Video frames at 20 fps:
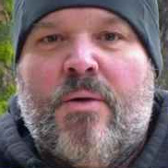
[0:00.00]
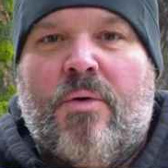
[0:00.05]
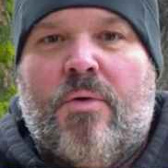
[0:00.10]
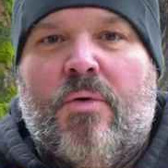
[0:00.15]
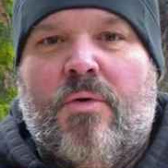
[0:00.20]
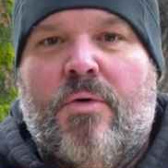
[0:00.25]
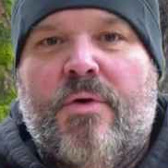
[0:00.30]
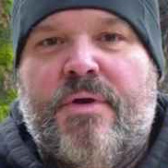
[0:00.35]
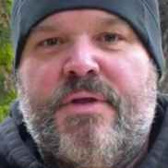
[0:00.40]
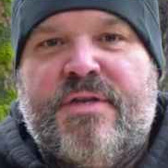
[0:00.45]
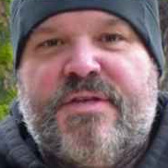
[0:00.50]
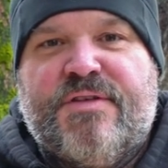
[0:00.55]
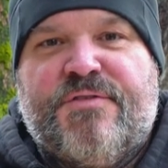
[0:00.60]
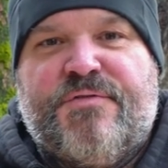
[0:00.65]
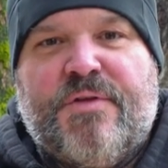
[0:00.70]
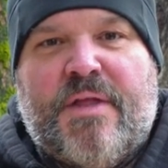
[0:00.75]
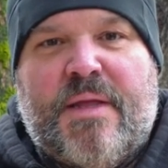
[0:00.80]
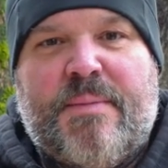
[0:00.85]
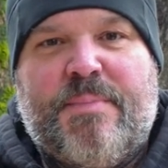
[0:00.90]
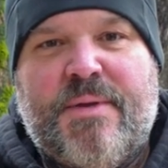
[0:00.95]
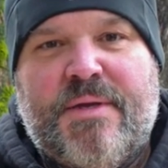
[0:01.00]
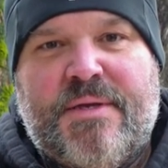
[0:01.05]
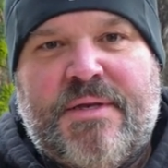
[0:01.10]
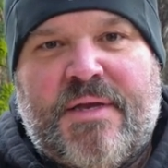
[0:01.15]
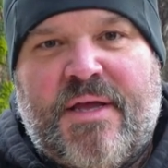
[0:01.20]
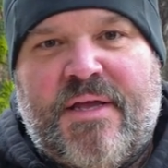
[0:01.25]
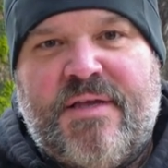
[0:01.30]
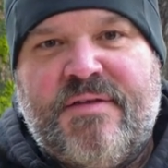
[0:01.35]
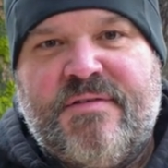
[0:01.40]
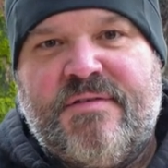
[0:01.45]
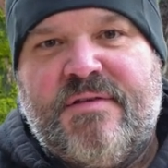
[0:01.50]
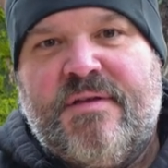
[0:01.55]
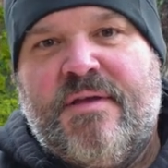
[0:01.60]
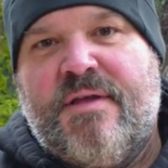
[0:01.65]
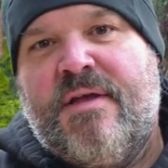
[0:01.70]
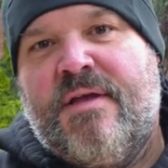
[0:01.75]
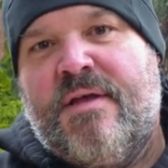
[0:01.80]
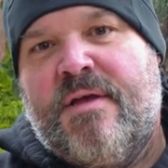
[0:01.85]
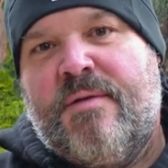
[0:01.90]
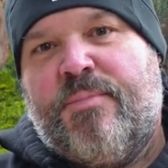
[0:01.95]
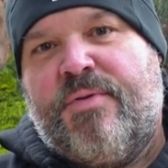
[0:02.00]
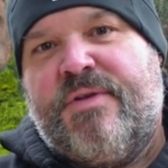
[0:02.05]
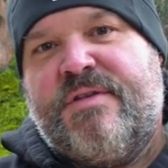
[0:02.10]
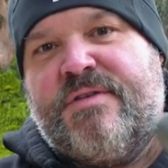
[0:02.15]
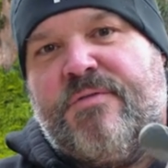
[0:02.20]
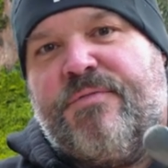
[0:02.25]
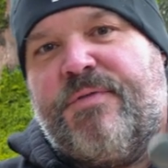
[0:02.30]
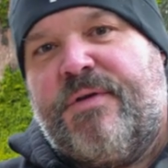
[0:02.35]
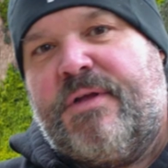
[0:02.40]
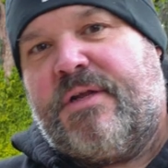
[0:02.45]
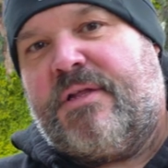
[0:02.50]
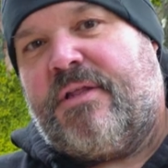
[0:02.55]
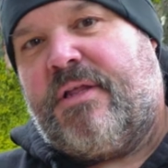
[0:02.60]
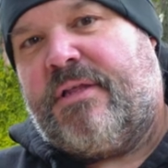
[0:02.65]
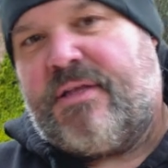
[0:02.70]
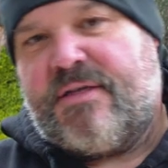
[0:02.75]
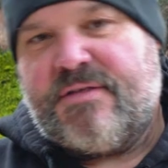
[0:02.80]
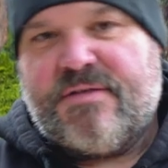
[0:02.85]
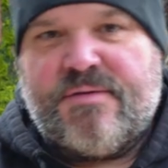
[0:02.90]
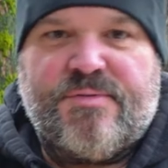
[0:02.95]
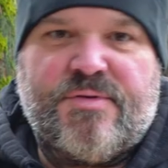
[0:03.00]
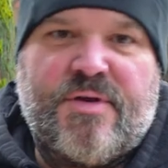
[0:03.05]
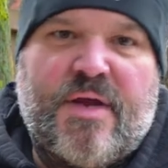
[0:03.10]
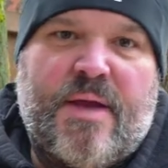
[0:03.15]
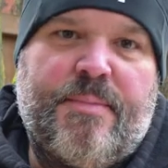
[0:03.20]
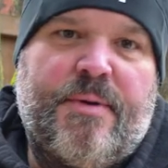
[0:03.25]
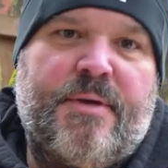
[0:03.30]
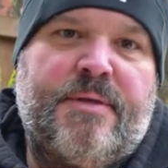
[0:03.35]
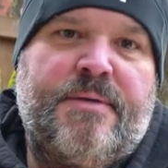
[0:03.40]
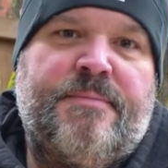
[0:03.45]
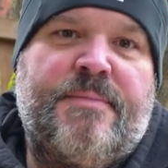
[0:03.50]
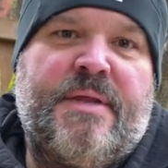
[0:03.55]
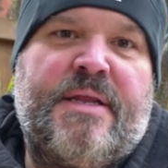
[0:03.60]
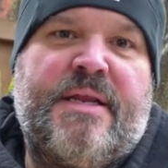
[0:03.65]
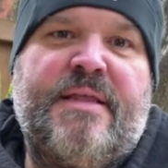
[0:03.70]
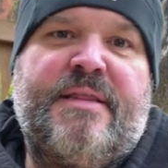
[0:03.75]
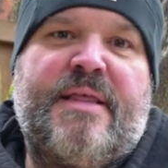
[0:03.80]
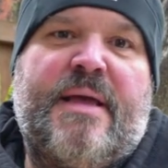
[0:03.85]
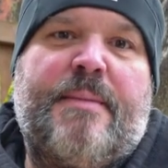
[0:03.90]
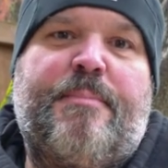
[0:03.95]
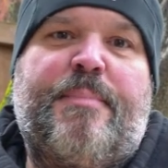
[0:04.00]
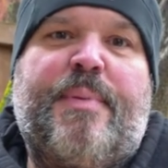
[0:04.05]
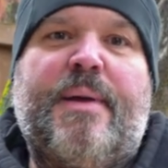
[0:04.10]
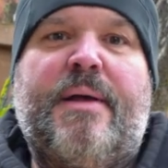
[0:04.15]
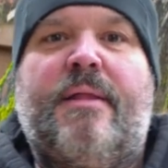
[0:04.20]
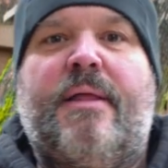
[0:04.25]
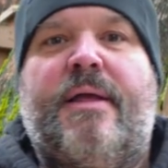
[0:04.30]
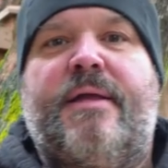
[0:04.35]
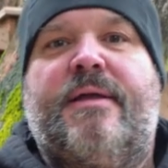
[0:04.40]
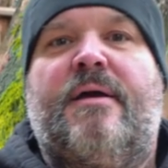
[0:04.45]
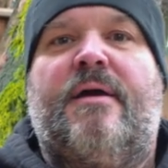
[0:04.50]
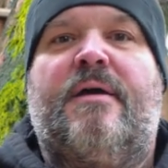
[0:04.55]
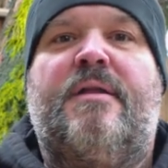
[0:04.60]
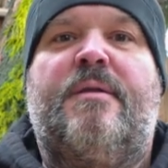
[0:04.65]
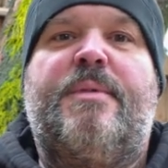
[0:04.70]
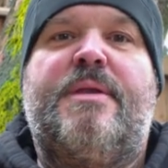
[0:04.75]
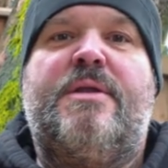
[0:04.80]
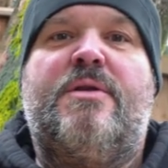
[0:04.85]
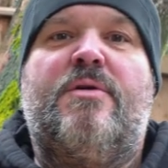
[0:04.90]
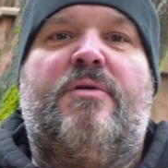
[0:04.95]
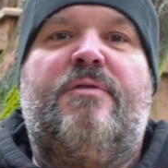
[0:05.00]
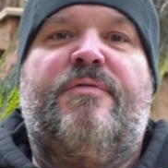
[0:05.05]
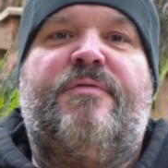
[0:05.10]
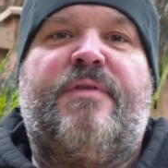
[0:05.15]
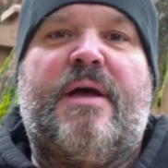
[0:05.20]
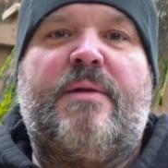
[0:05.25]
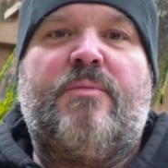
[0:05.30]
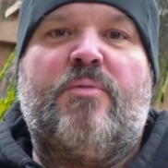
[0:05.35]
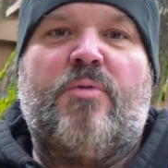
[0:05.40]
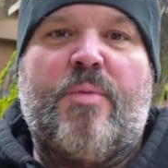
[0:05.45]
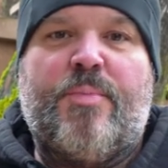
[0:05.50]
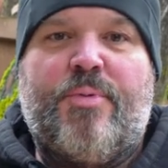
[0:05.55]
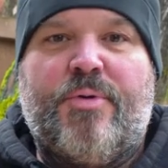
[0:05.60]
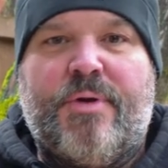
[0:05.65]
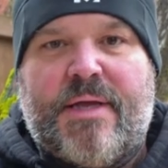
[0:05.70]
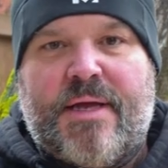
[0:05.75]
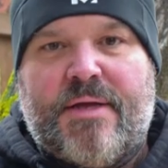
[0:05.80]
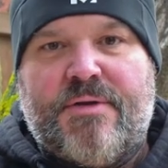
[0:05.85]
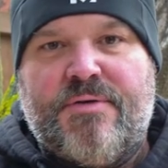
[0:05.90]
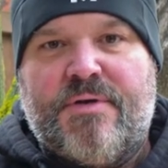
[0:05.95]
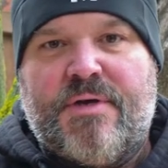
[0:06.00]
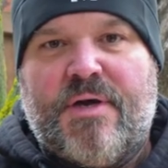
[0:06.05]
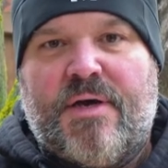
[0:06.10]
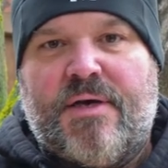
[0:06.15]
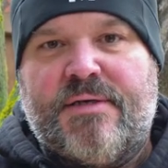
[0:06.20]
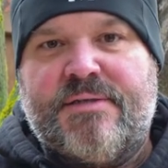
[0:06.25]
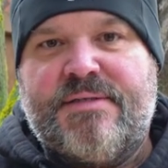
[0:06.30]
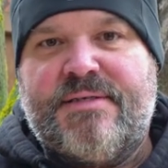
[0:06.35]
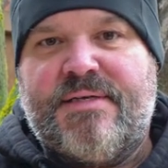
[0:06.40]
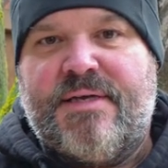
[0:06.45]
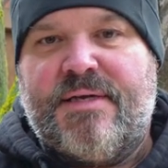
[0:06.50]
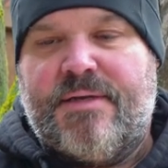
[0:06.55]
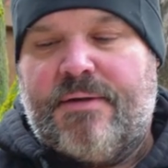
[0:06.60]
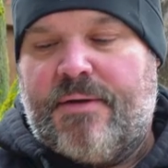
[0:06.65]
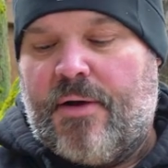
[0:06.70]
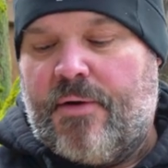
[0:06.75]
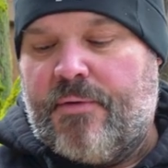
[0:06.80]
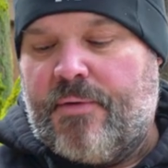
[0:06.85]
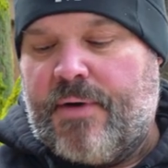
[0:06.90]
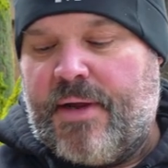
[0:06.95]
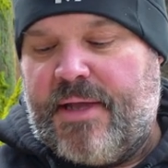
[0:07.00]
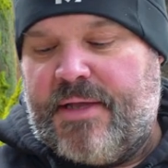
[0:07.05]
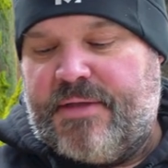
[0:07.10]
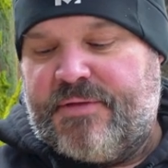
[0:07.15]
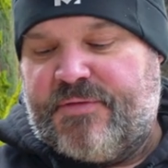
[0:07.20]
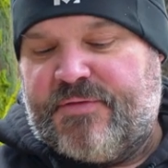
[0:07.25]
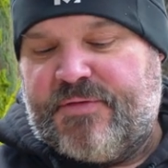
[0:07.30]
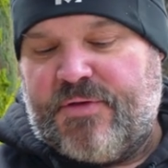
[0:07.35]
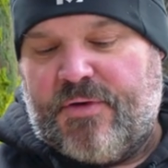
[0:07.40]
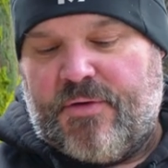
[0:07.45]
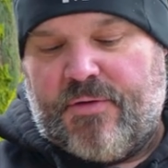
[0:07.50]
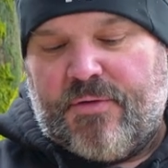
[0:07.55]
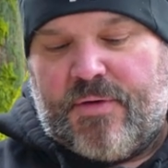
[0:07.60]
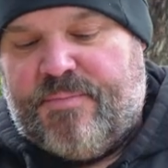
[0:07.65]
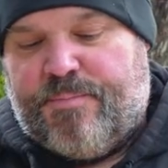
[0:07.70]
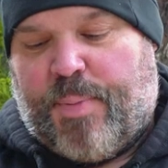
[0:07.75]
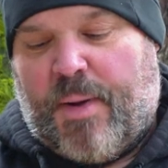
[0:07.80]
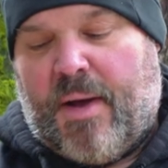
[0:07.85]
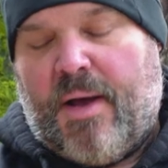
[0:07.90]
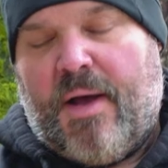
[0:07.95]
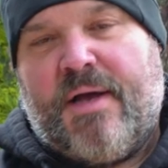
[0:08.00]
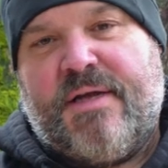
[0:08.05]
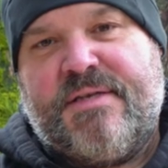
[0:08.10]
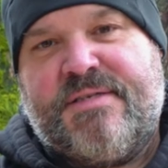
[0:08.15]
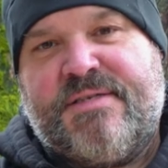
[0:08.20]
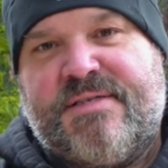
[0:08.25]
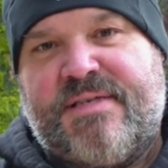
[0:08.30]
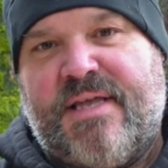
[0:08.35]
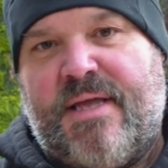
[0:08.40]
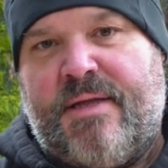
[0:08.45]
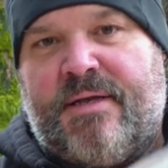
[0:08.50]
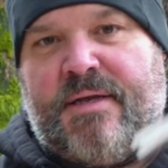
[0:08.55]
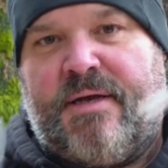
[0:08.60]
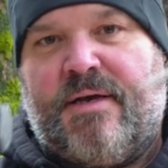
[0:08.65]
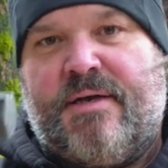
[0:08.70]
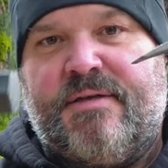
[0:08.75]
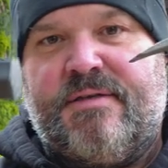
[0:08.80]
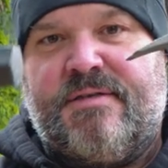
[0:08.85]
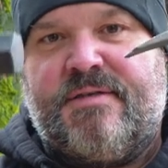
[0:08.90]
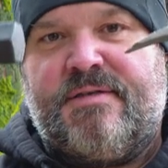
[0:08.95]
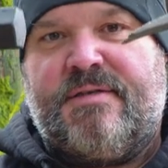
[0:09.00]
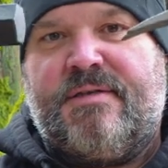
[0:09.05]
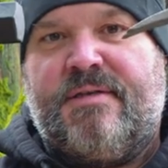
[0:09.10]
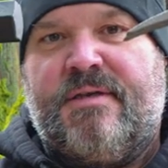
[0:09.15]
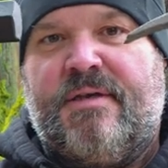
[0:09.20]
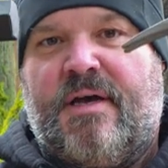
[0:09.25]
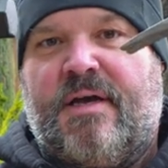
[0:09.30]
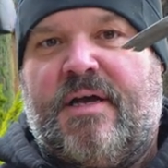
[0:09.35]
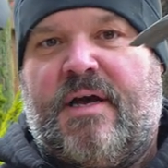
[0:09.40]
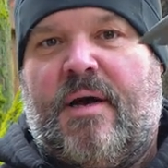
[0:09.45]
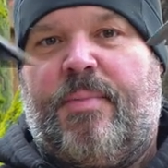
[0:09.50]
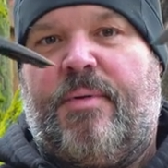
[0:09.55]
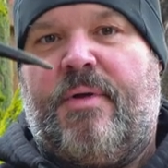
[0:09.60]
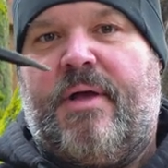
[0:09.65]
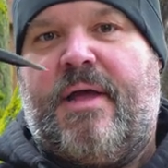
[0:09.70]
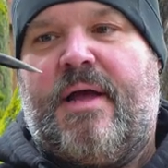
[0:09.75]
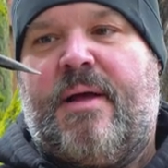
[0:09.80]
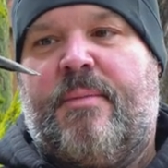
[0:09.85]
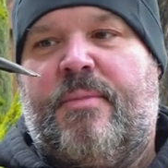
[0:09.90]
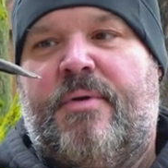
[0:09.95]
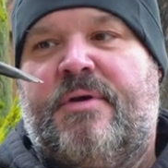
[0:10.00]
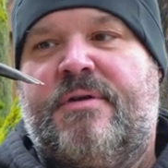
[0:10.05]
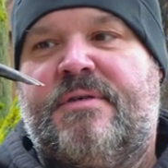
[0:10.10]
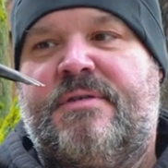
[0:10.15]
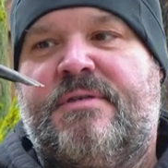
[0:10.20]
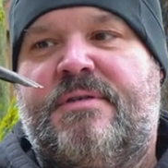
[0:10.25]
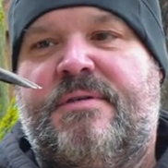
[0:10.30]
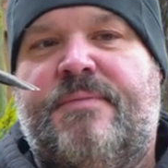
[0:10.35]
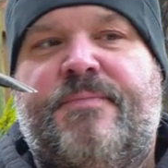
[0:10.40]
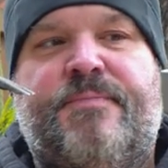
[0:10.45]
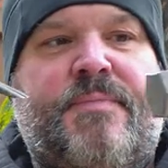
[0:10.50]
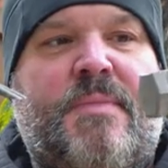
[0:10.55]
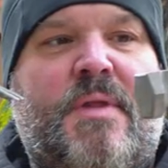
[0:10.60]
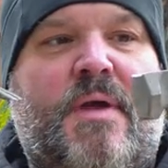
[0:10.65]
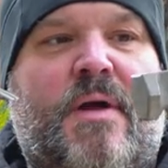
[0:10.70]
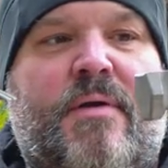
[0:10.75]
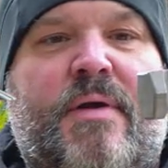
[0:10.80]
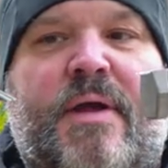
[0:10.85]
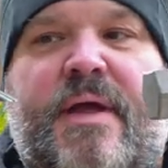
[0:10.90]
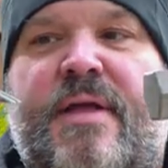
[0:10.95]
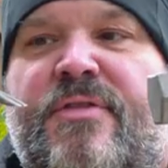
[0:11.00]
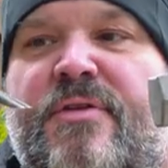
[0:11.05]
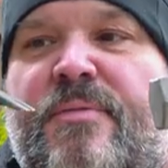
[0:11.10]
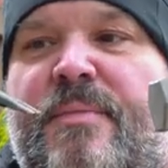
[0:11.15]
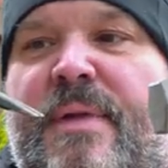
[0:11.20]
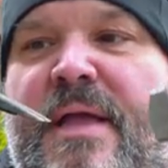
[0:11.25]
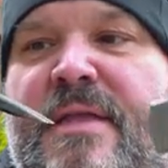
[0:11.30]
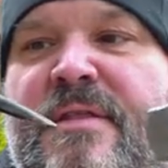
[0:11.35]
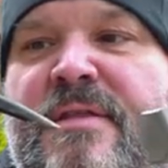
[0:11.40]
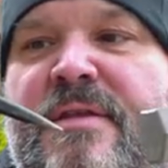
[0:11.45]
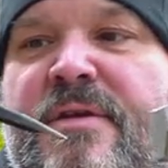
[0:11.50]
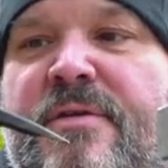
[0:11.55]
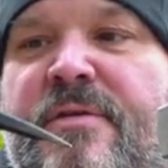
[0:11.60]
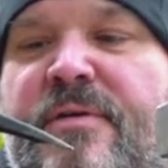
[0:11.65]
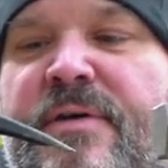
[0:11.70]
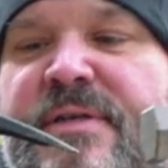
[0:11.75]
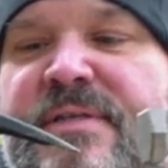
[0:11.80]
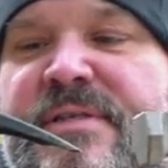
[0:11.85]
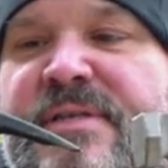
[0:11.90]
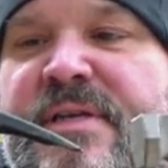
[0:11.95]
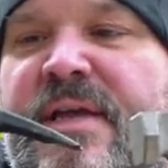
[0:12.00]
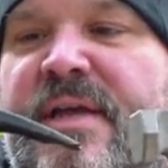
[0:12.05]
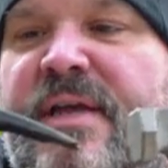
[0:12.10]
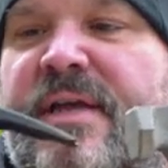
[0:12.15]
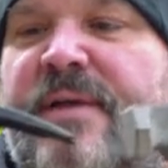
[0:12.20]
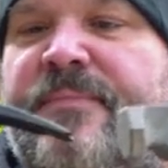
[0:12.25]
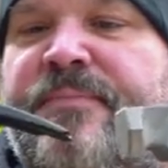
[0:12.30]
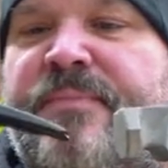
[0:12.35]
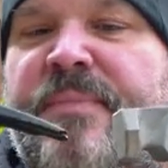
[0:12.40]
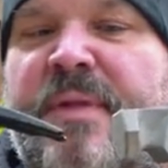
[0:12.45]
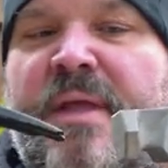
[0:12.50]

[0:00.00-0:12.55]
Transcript: or you just feel like being nice, please don't forget to click that subscribe button and hit that bell icon to be notified when we're putting out new content. All right, so Boss sent us a couple hammers. All right, they're made in the USA.